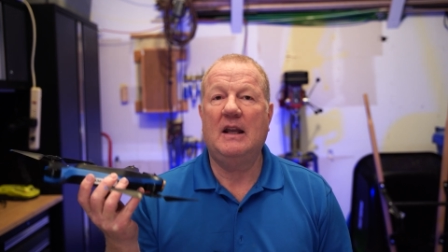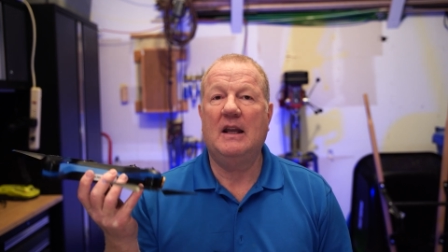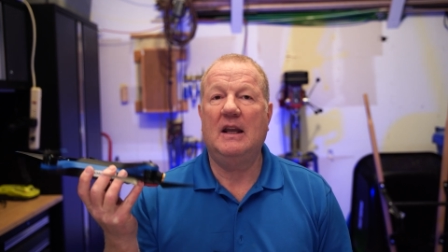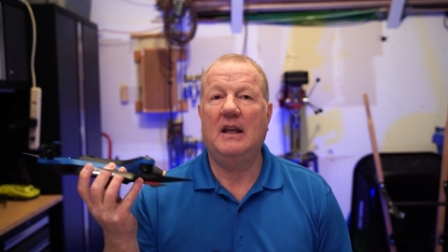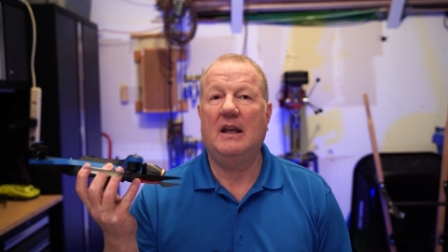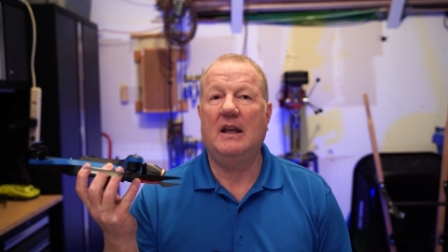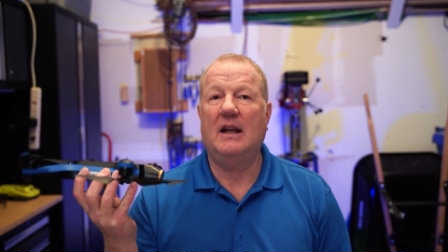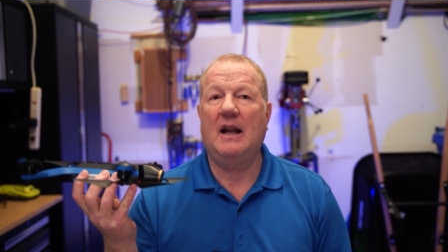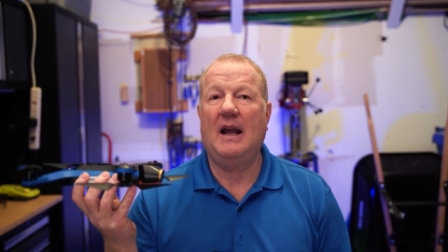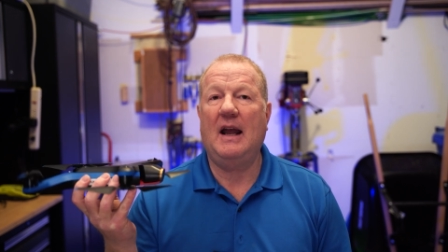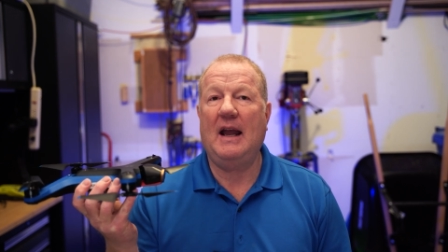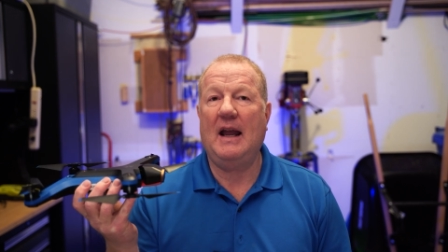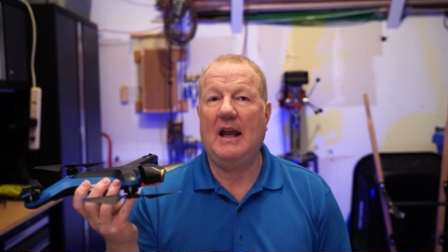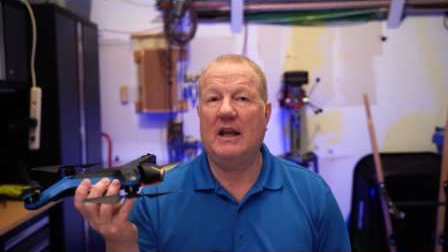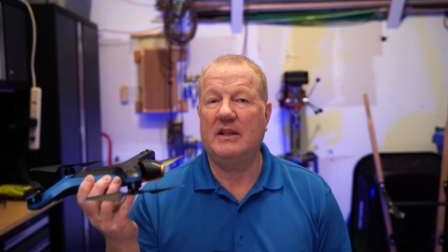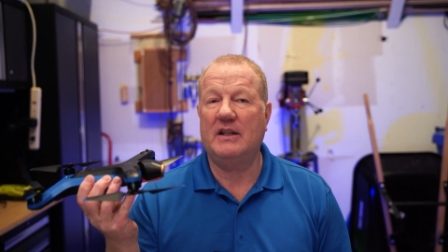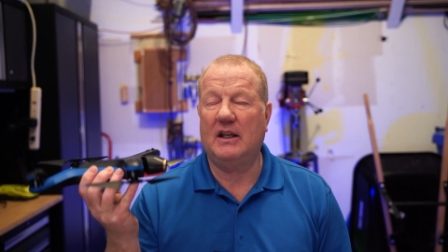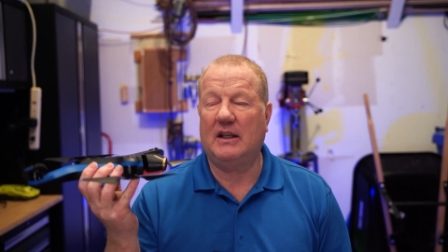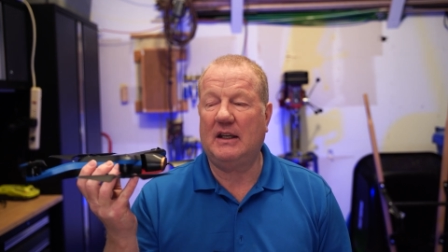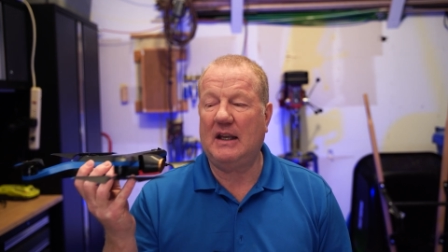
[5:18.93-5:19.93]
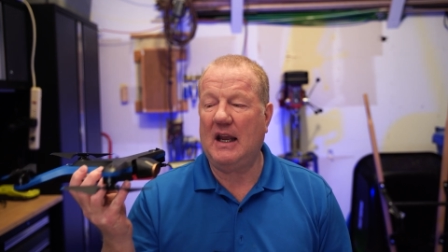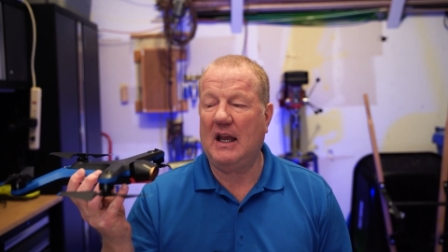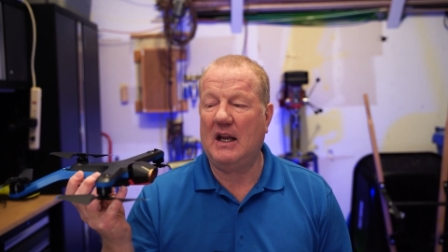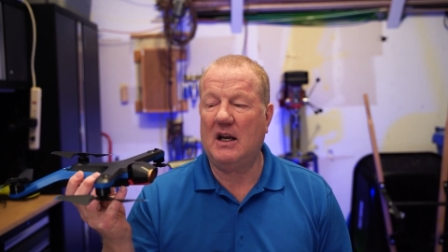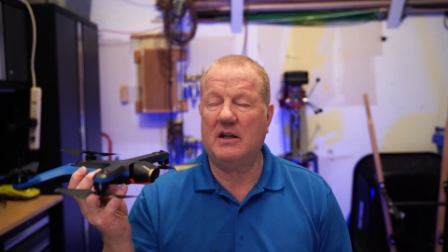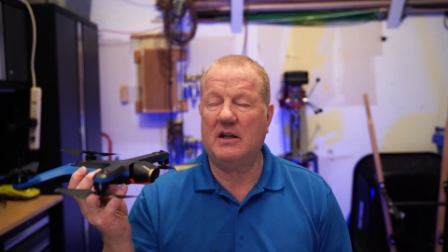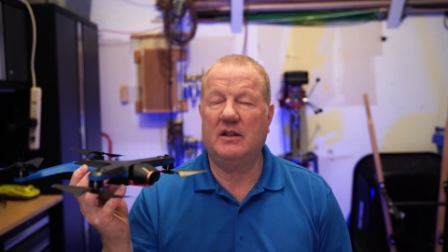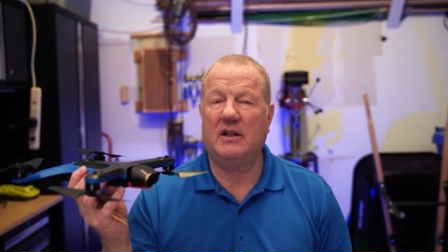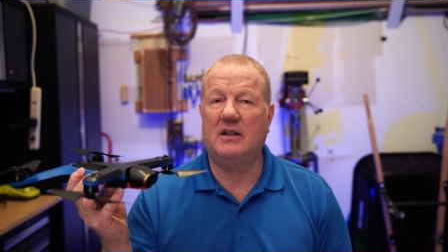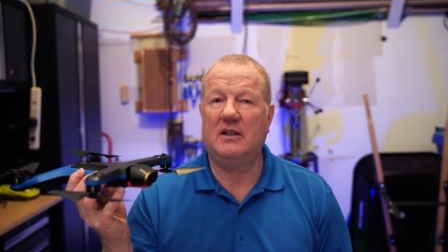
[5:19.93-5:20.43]
It
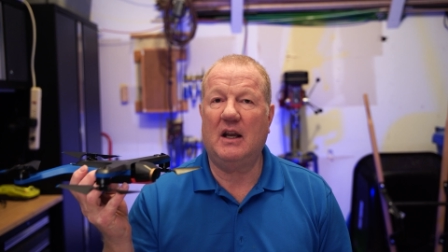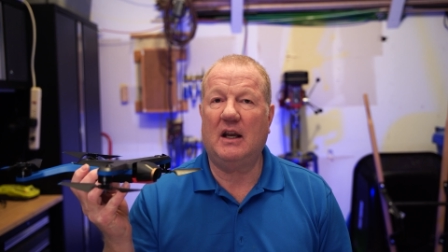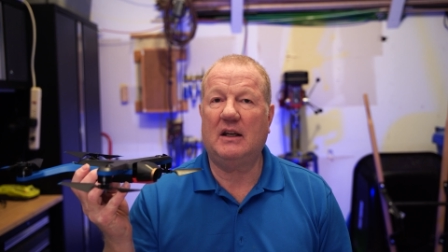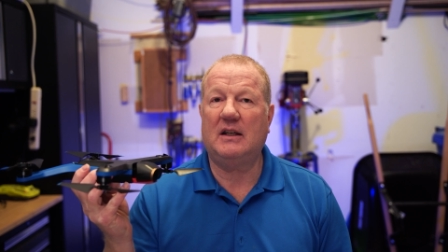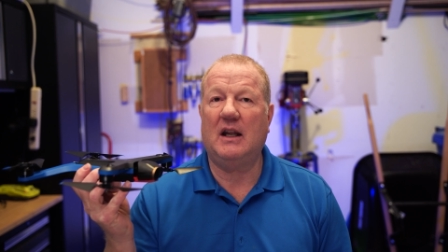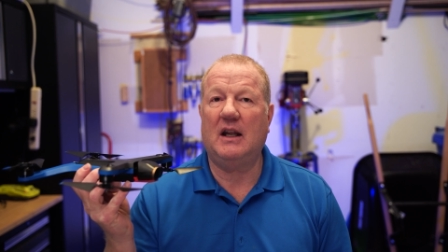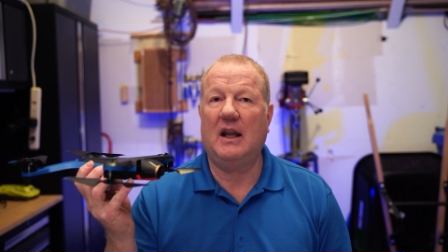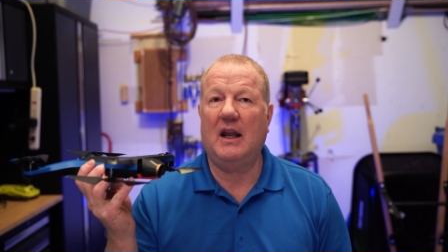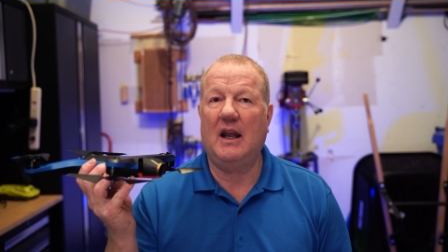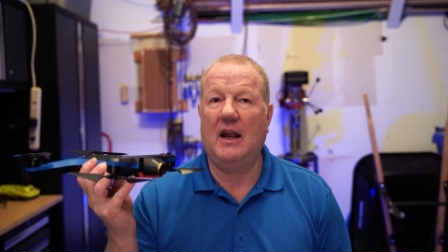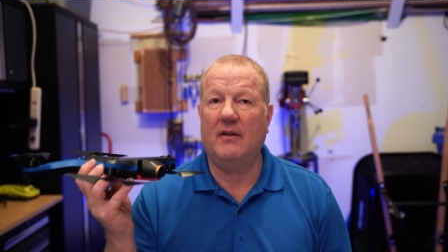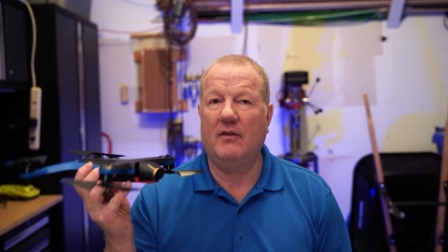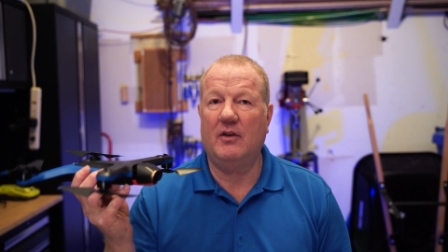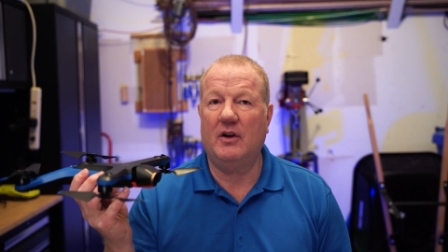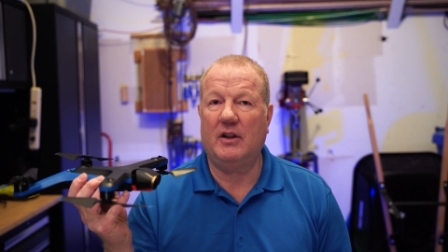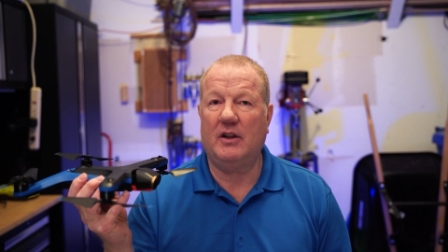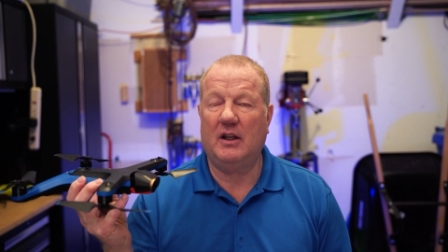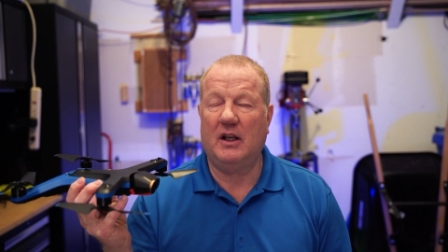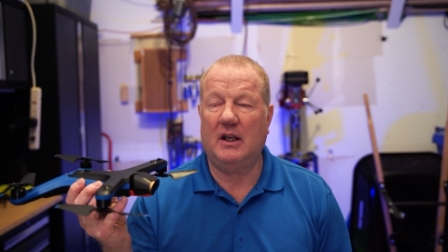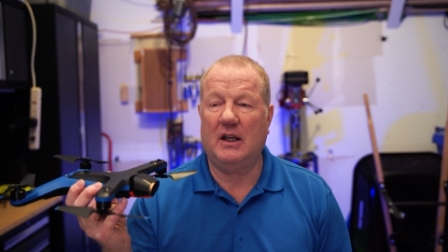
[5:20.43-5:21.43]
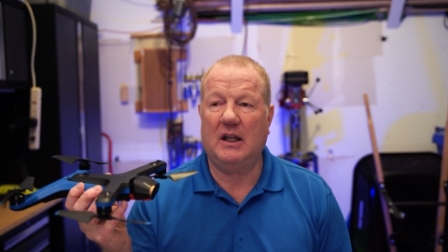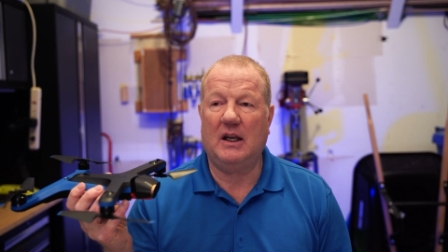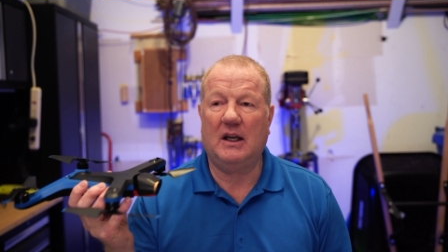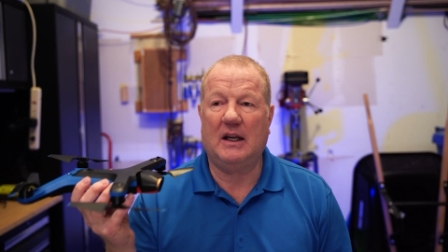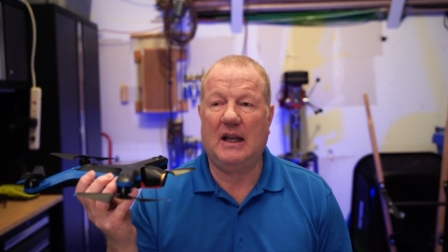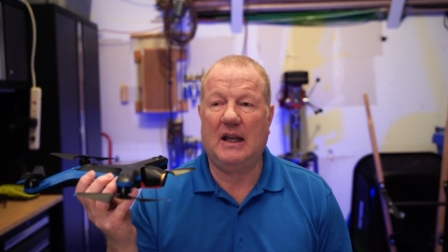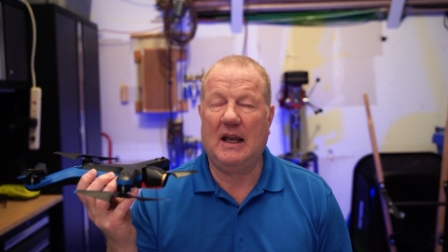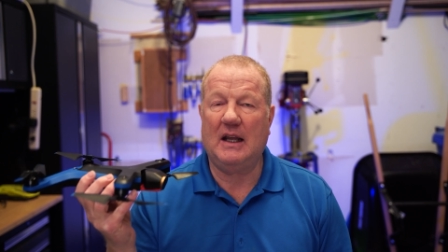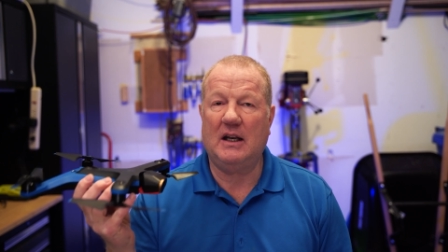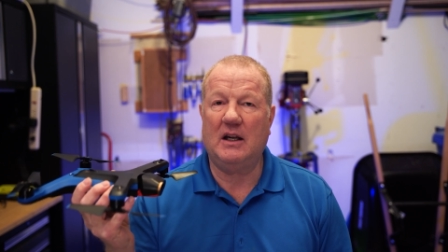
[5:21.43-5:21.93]
cannot detect everything, and it
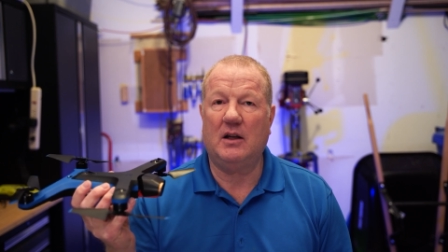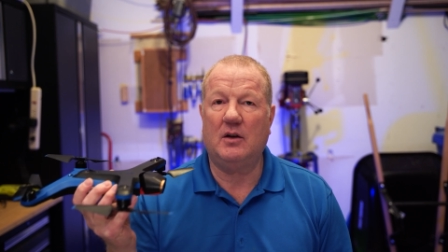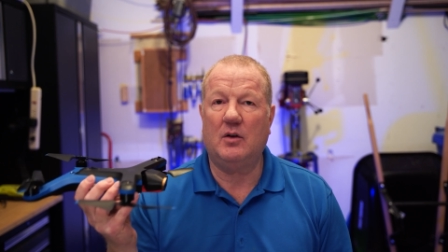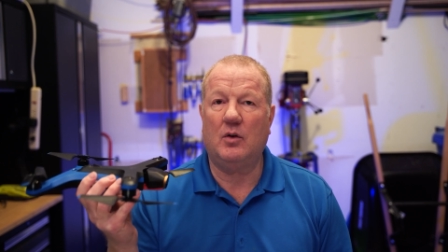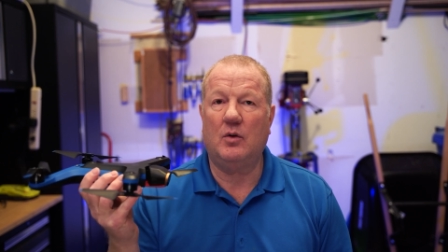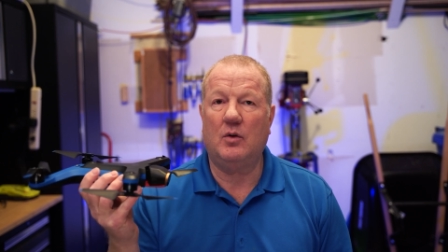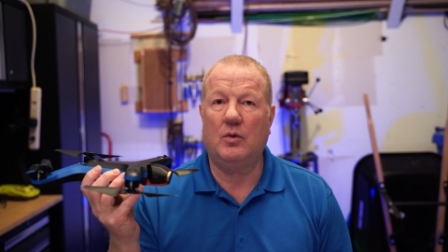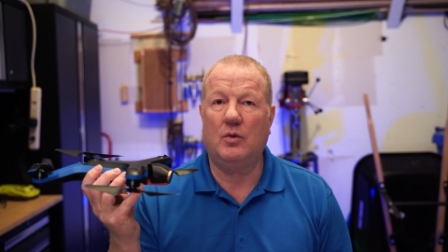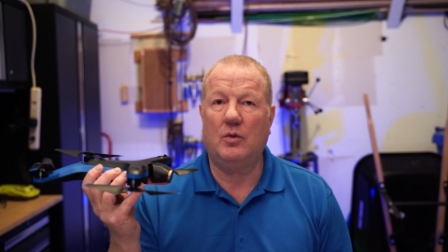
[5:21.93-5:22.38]
cannot